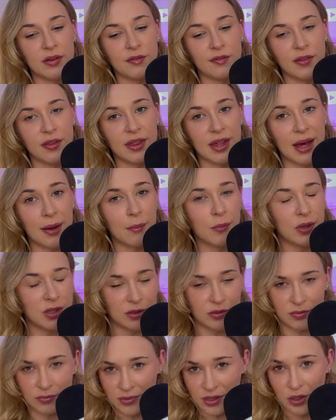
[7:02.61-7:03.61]
for them,
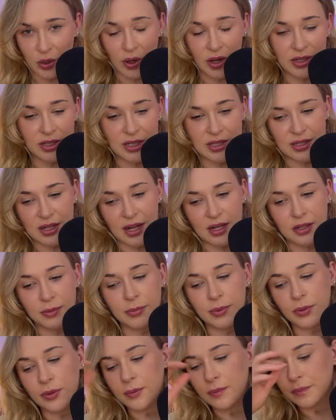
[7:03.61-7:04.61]
which, you know,
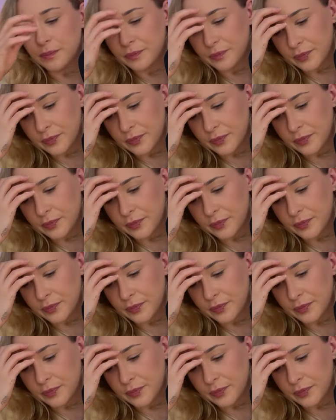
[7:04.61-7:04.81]
understandable.